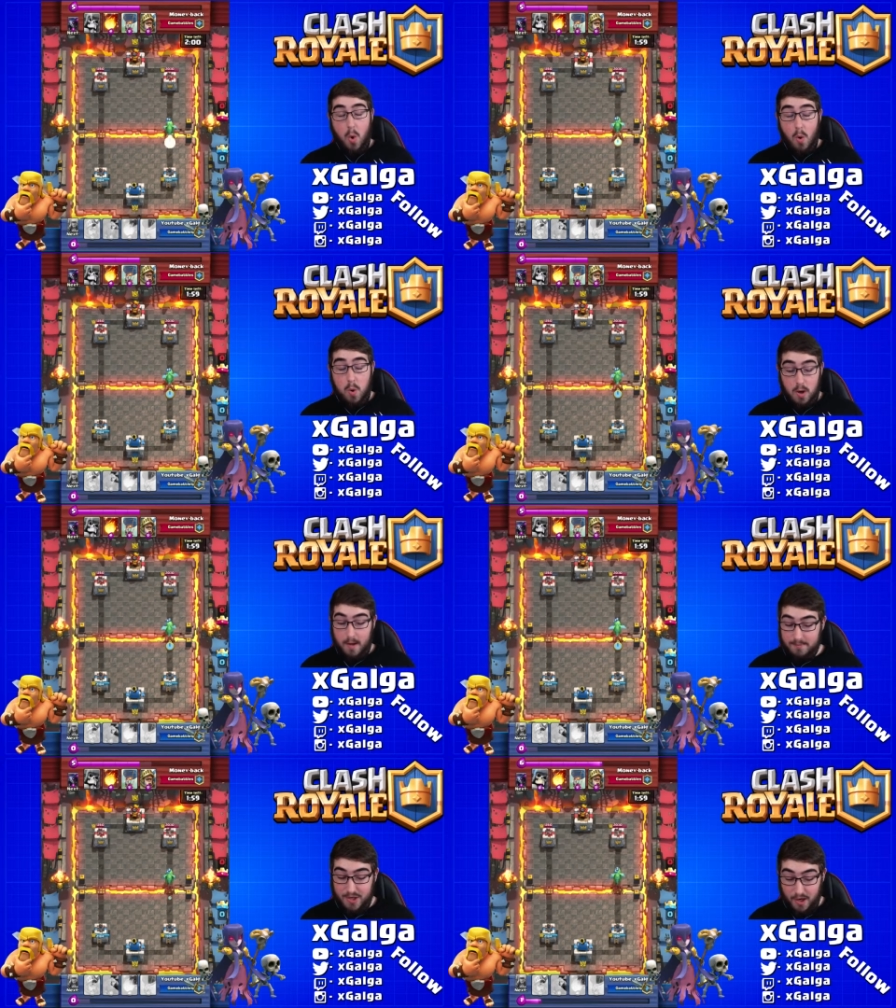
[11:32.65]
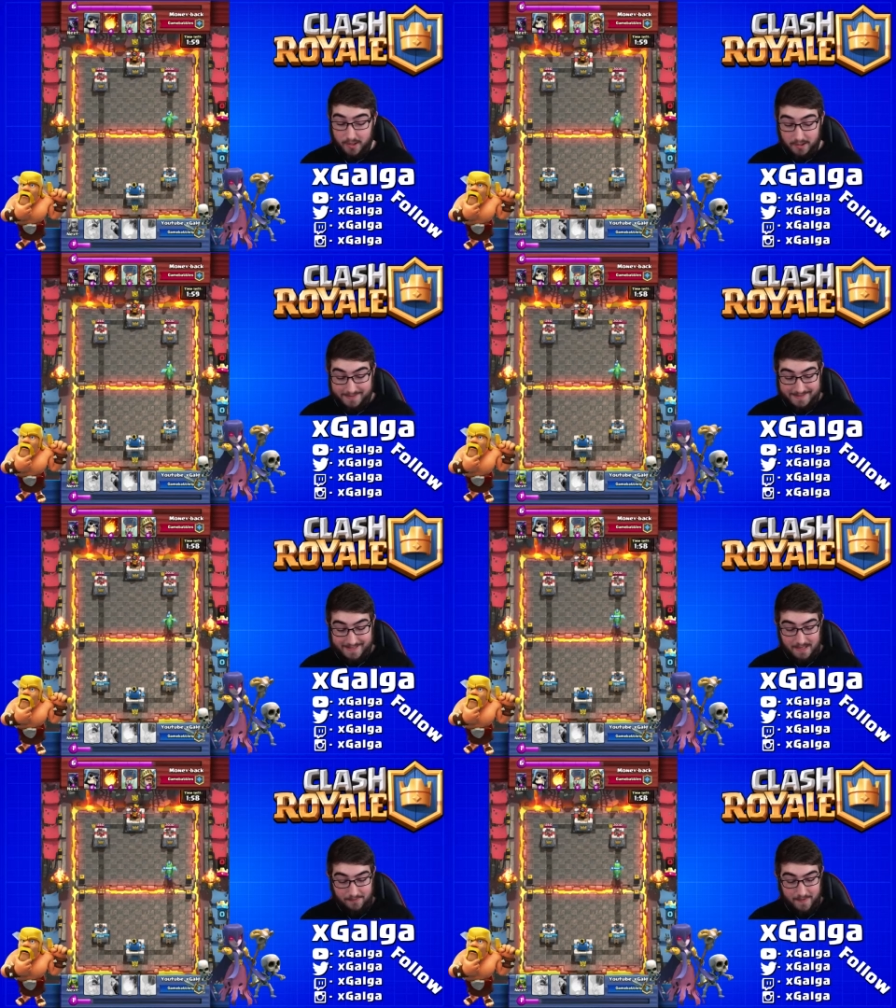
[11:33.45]
Woo! I'm talking
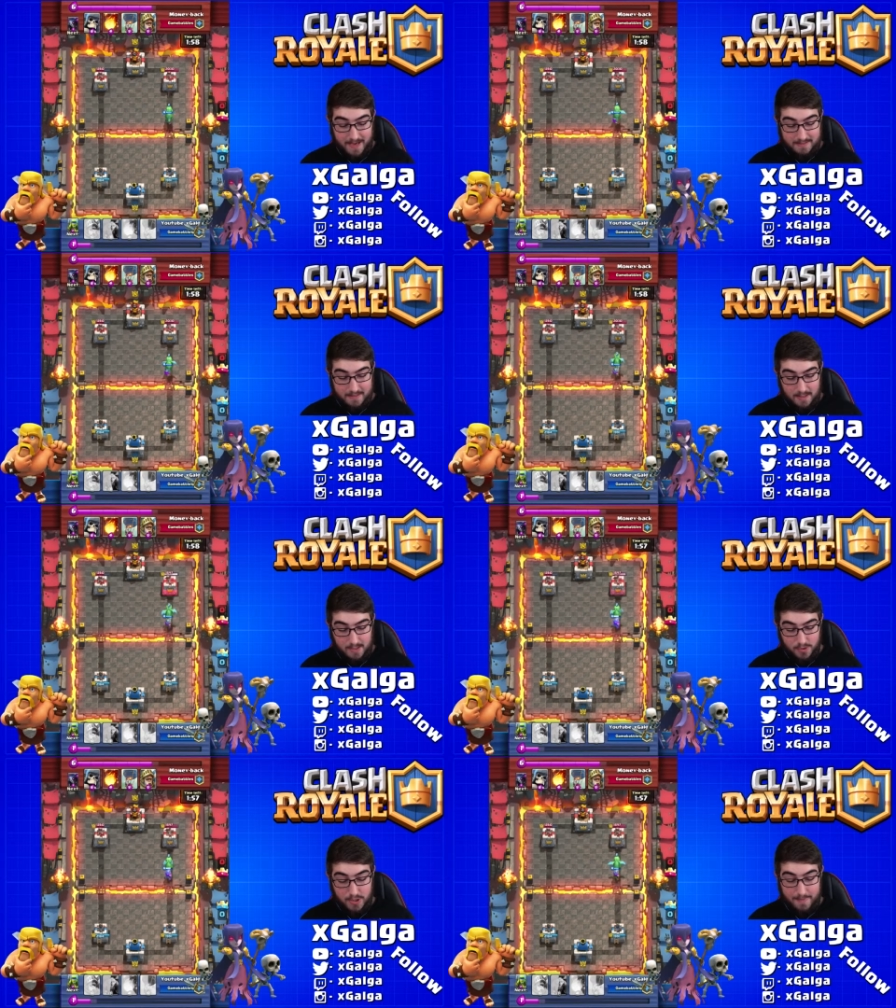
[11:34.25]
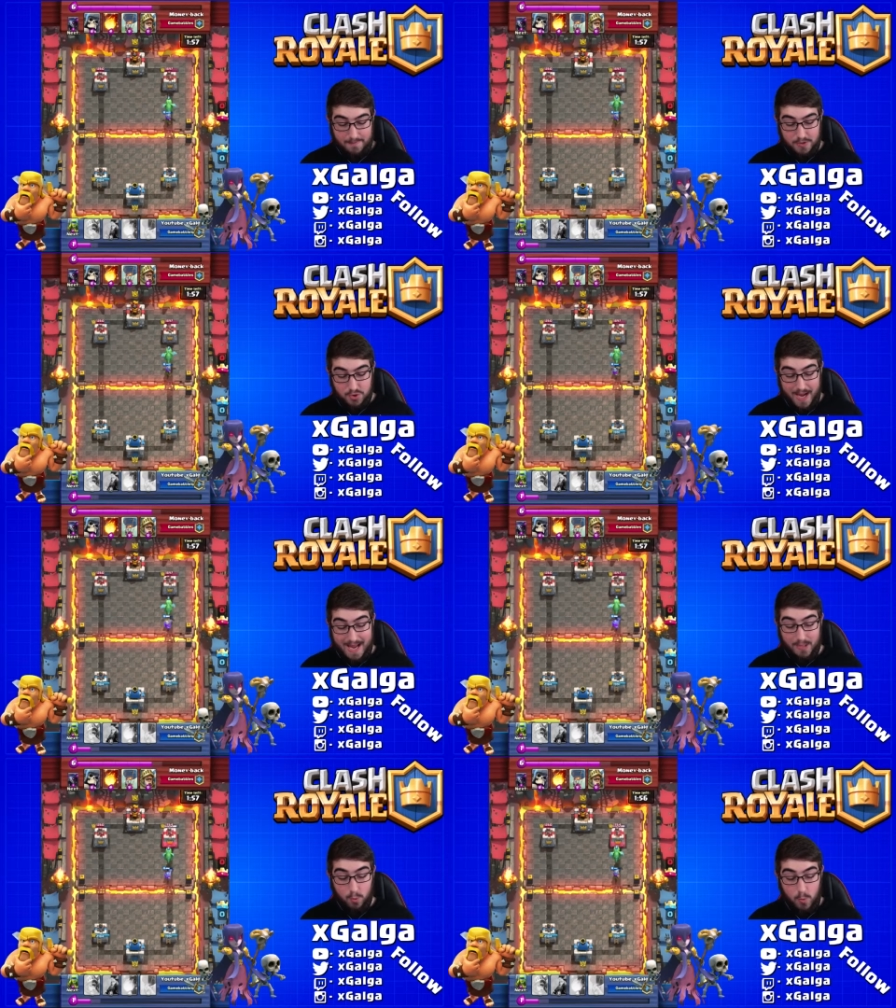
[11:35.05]
insanely fast. We drop off the
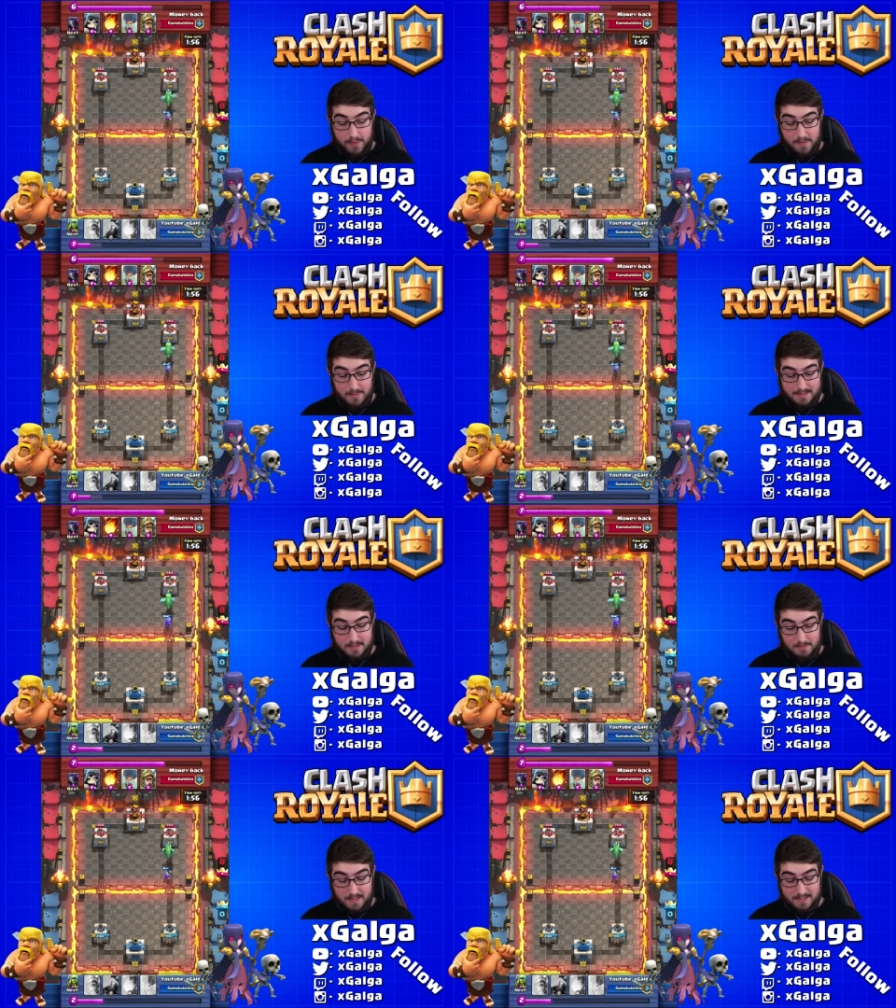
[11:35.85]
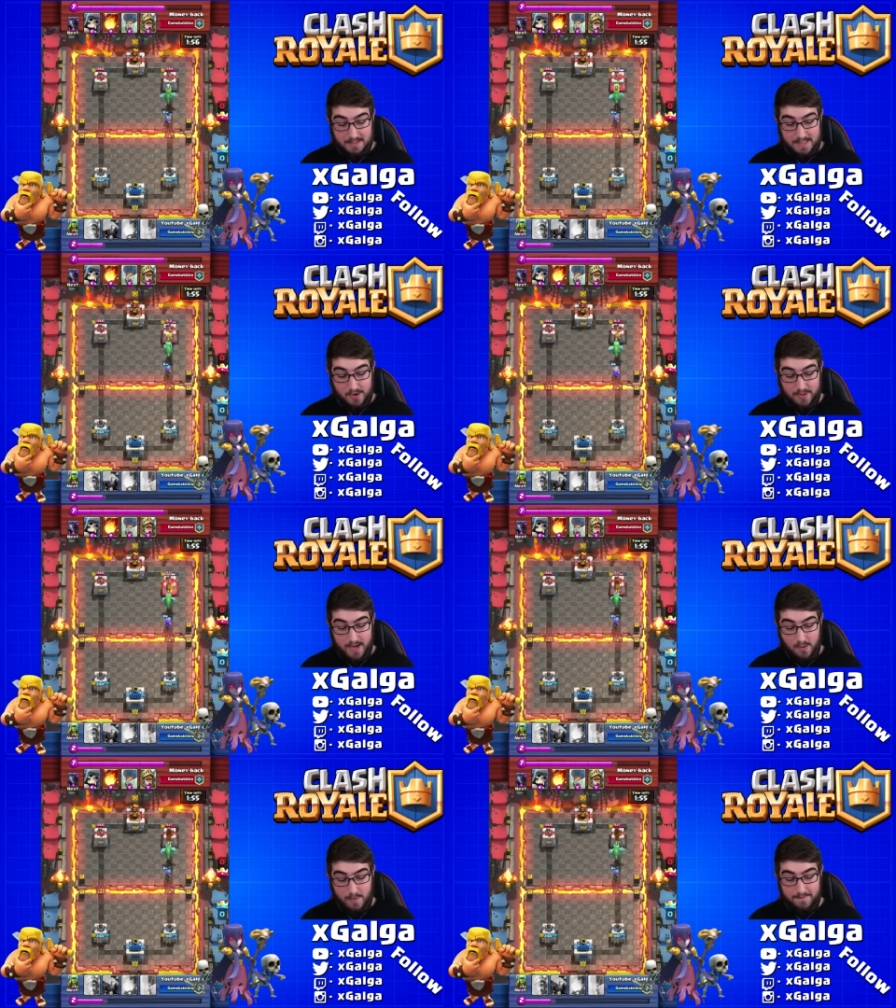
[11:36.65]
dragon with the Musketeer
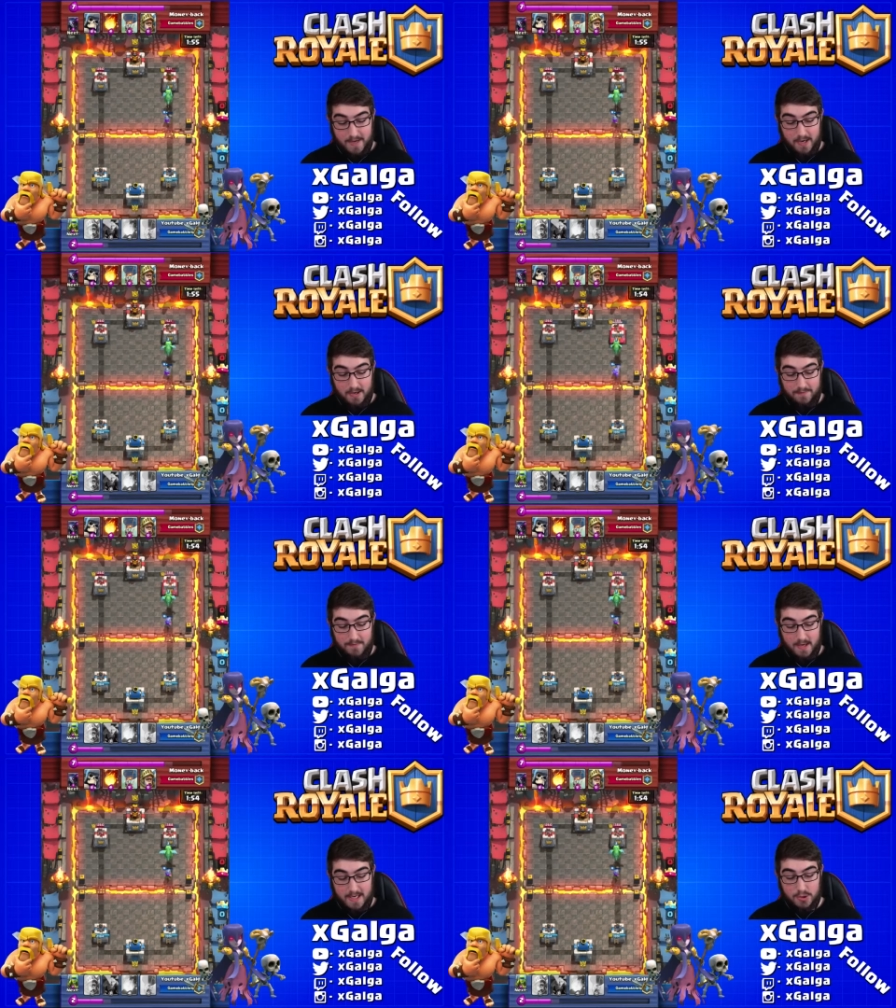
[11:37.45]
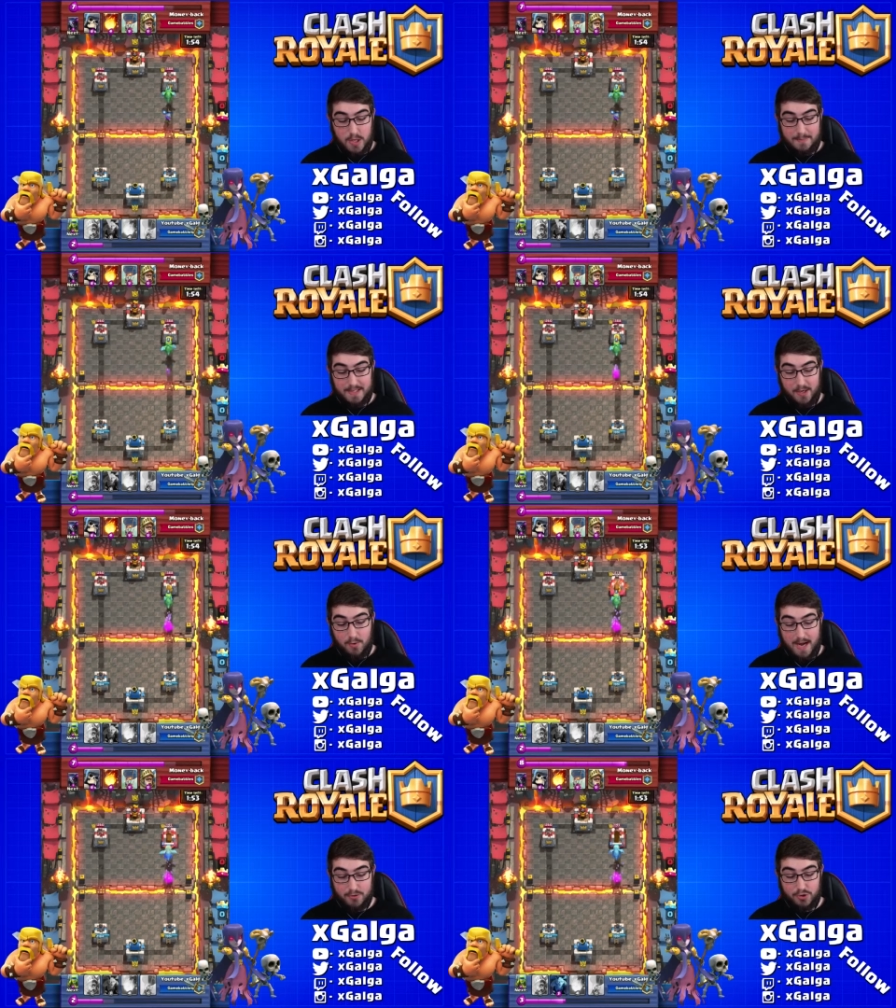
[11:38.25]
there. We figured if he drops any
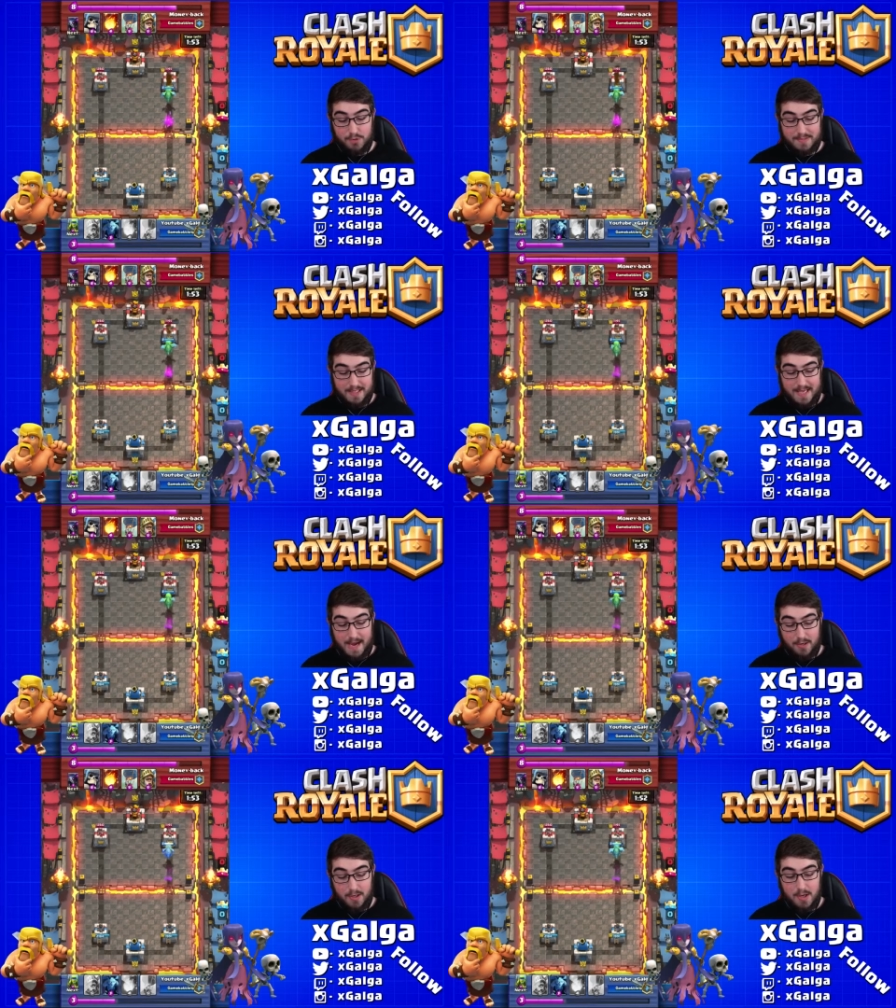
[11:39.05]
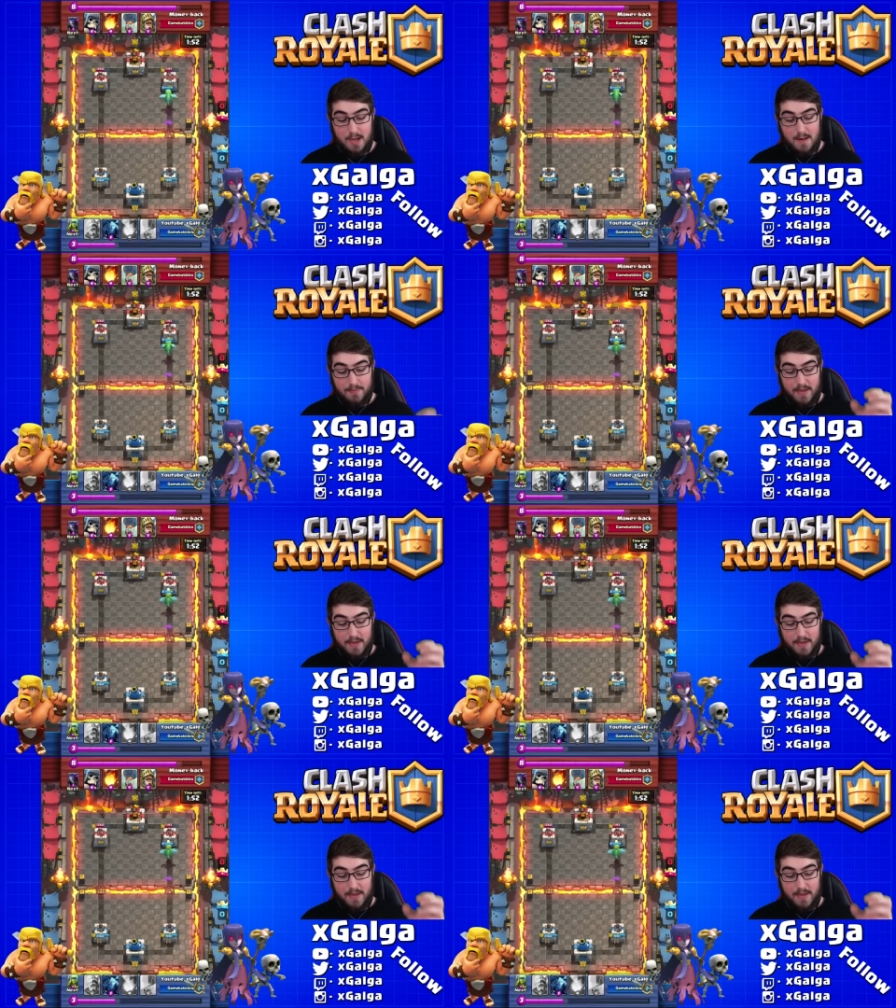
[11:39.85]
ground troops to counter,